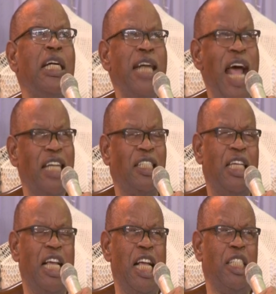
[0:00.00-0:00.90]

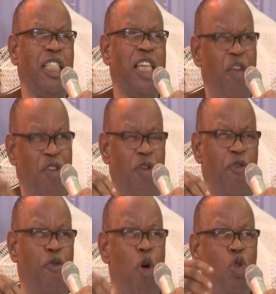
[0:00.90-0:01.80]
Grace is
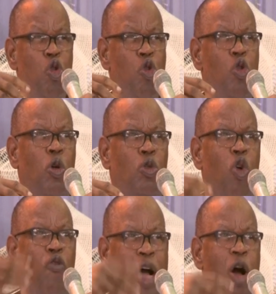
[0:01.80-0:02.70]
given for you
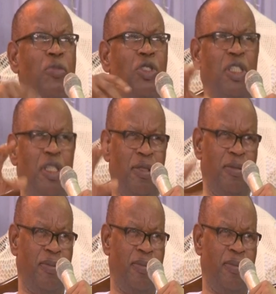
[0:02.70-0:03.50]
to overcome sin.